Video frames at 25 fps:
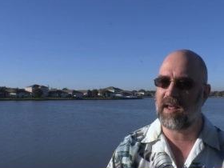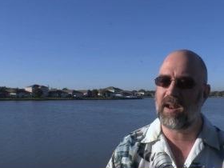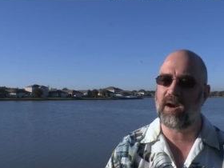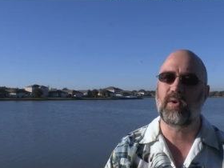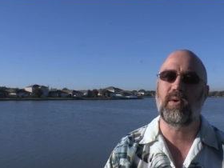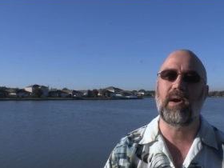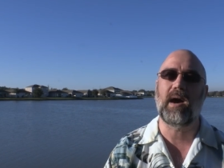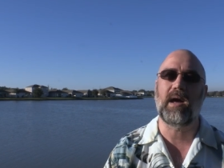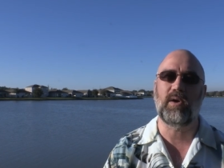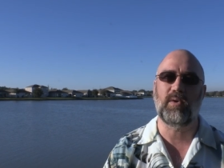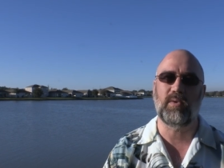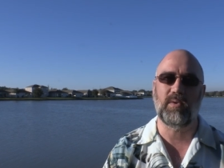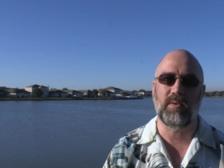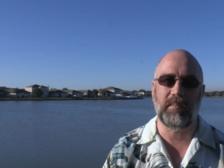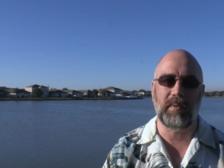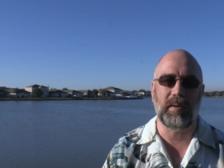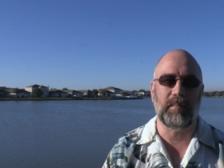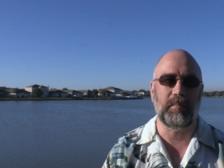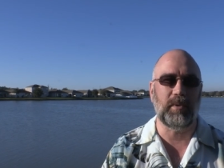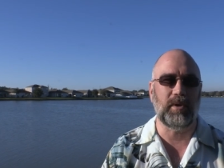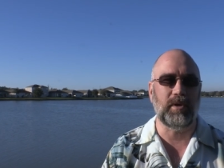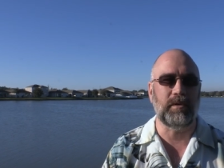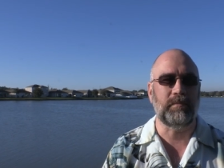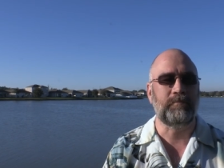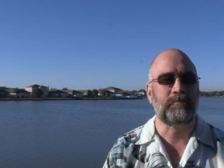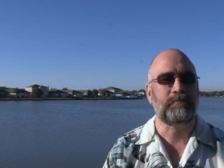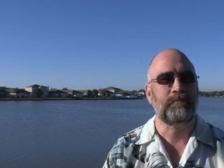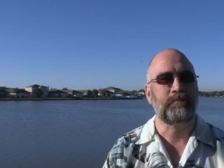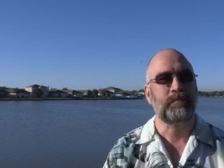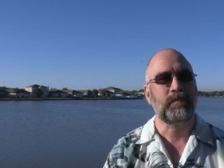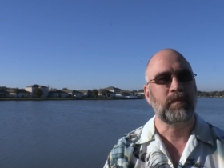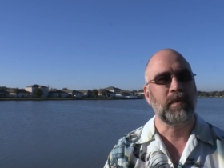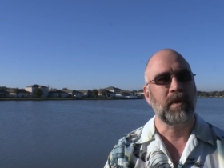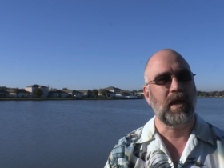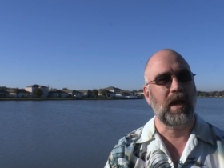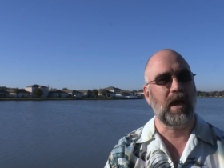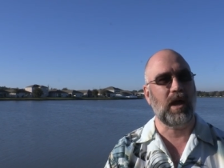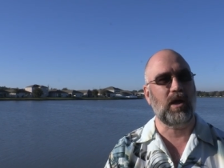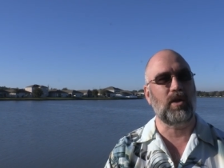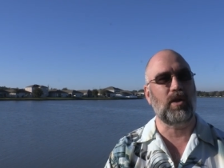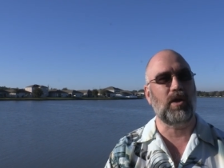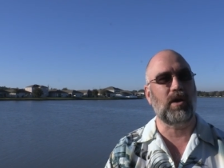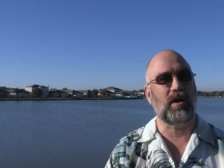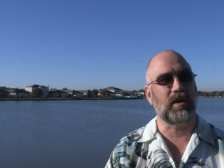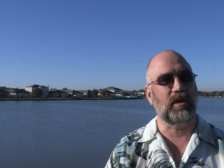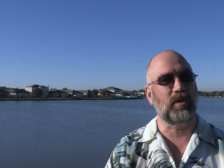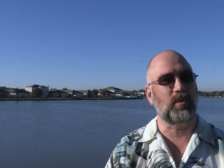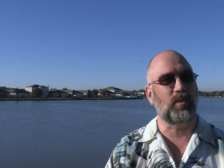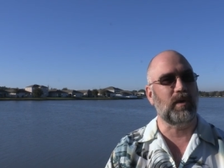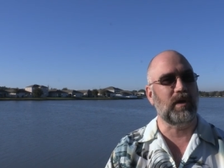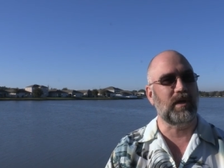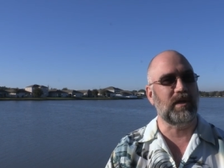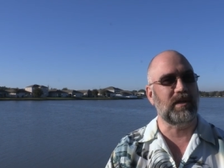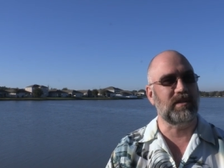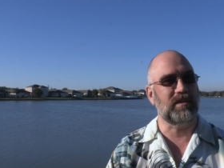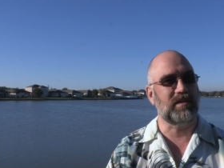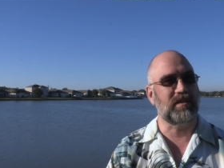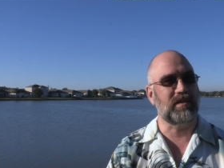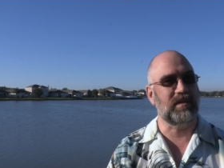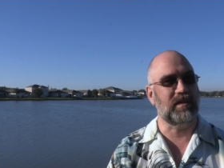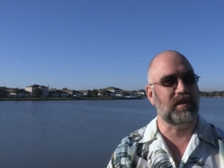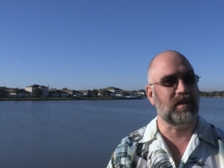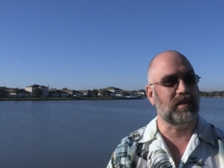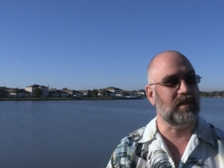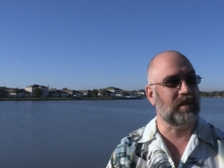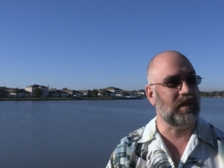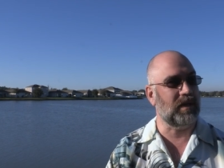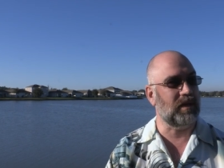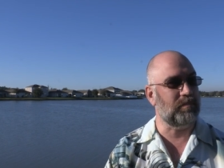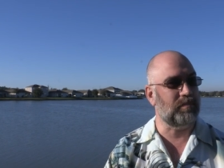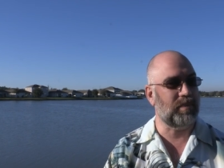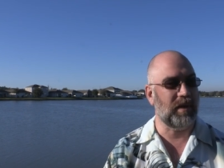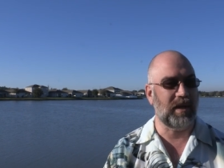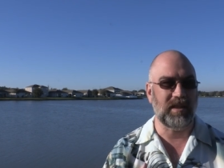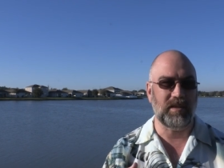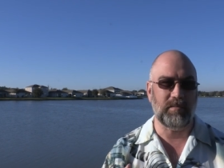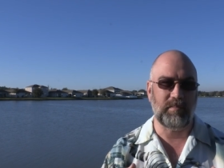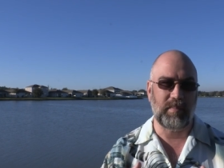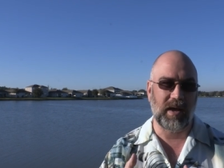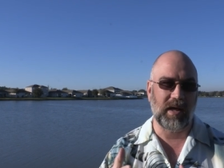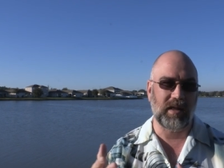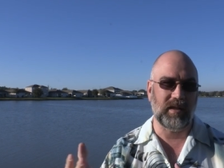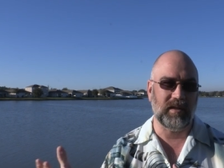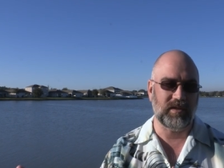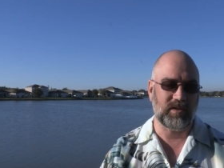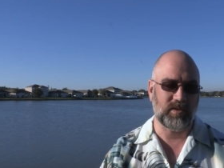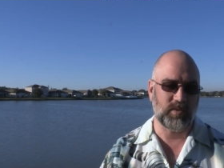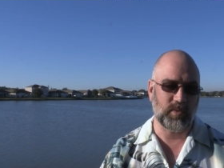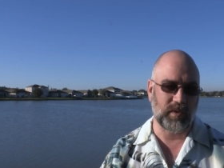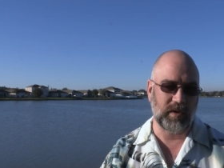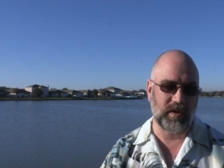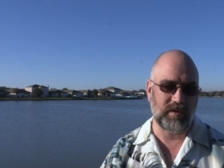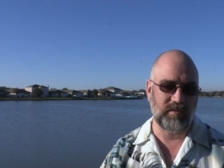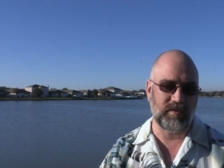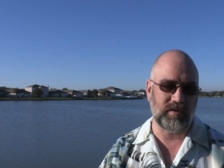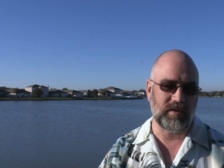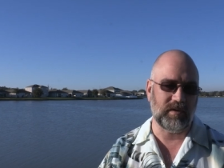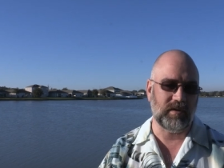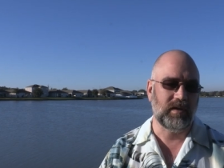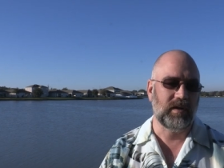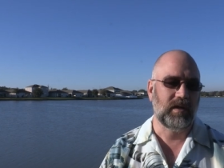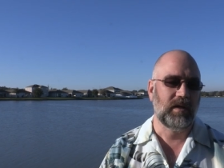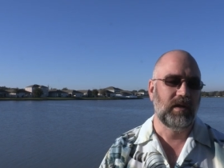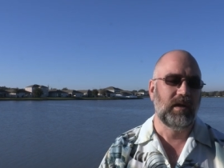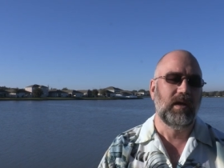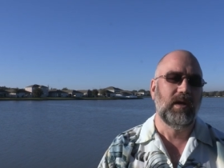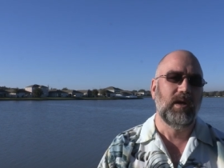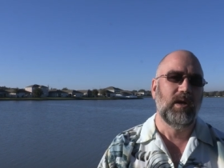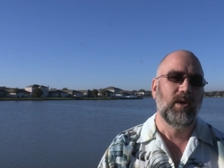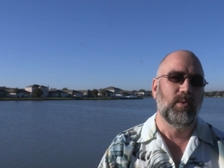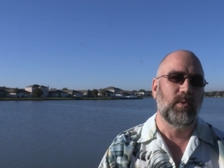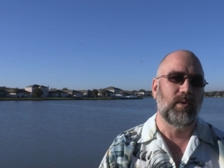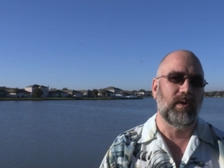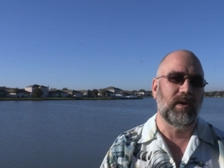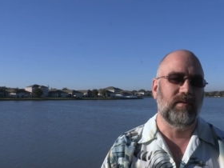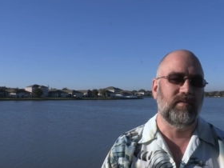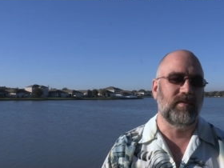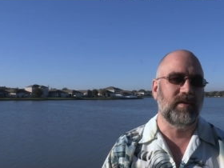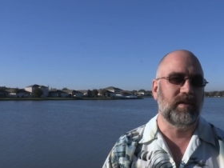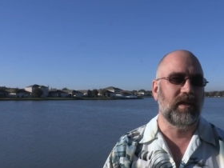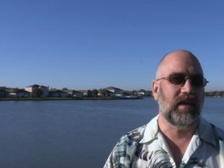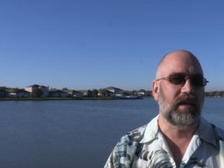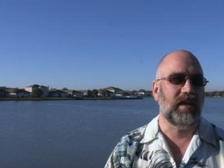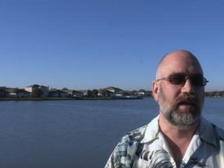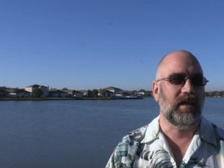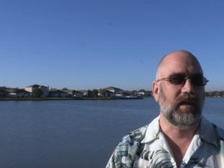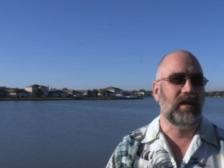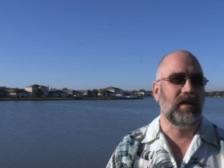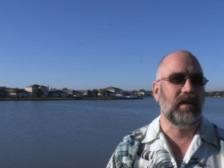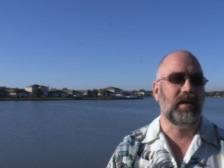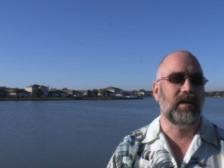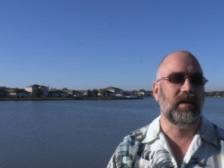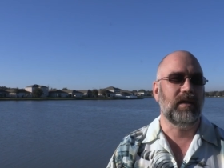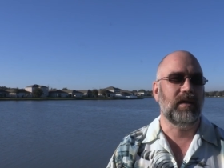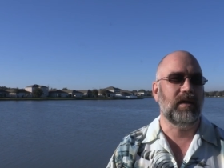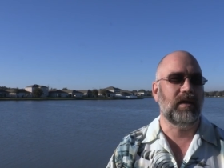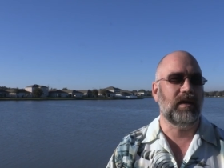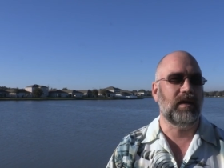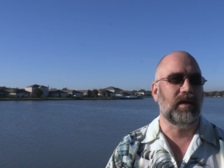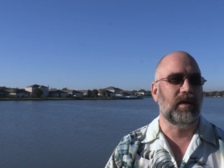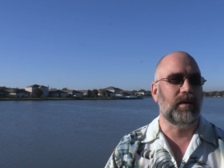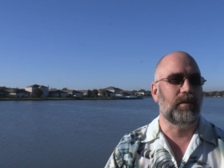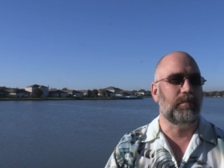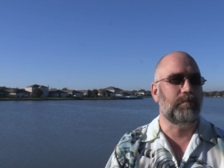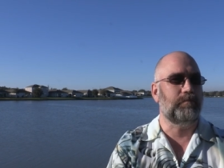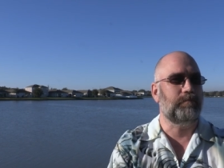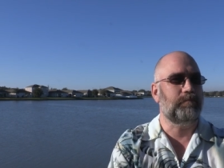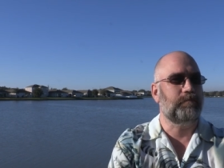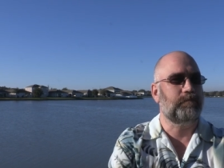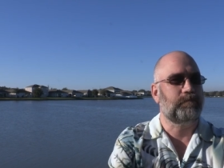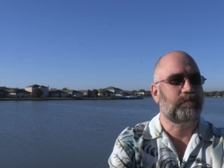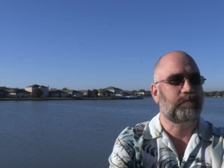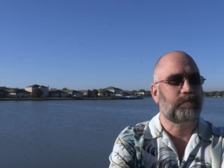I don't, I don't remember how long it was and that they'd pay the balance whenever, whenever they, um,